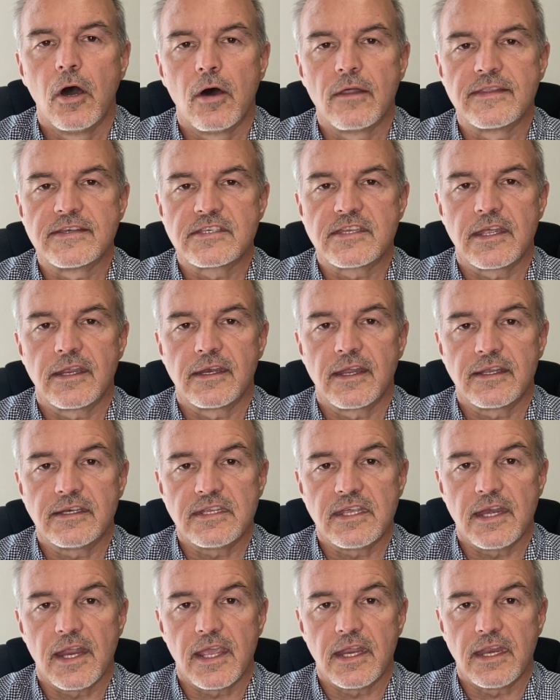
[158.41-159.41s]
On this day in
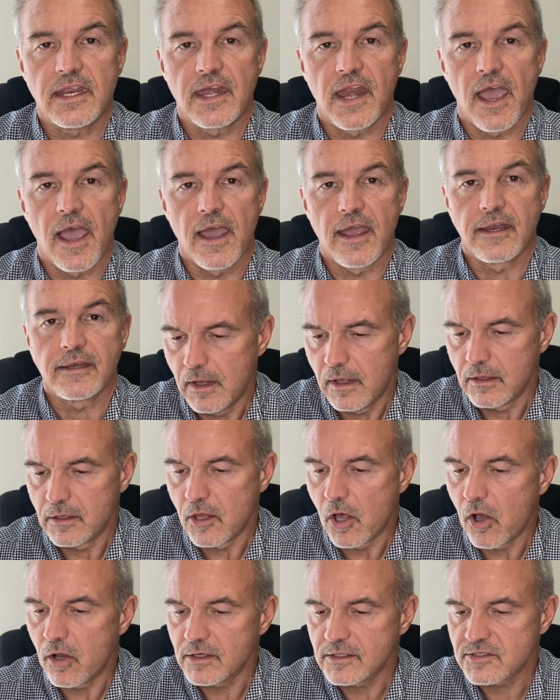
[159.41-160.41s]
1989,
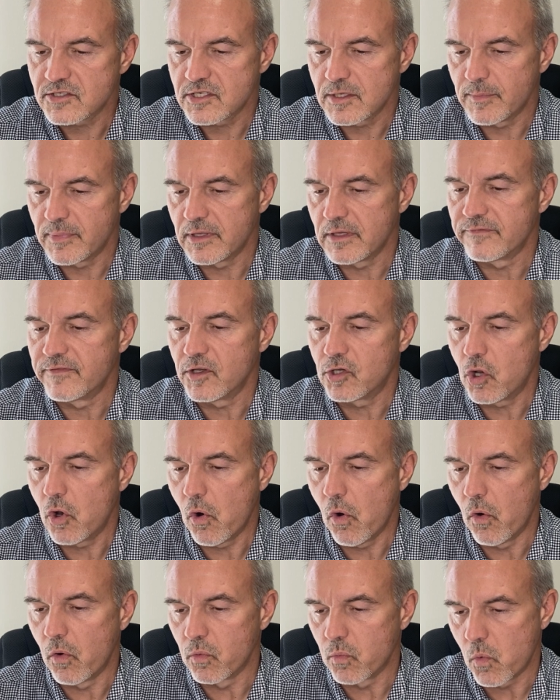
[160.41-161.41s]
long a symbol of the
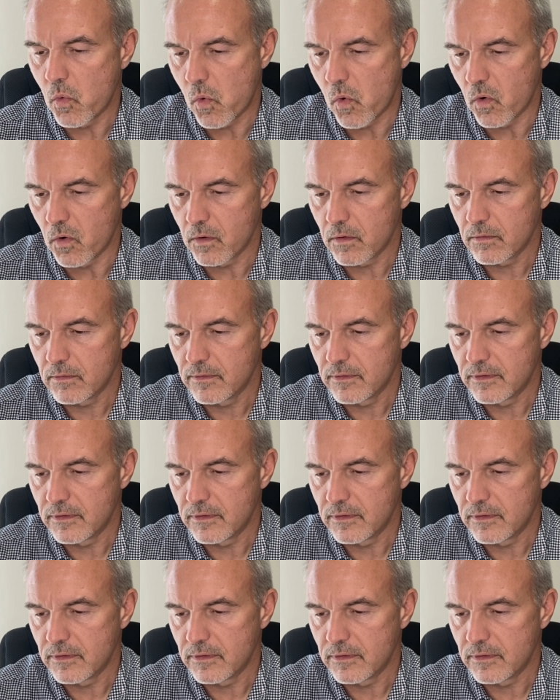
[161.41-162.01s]
Cold War,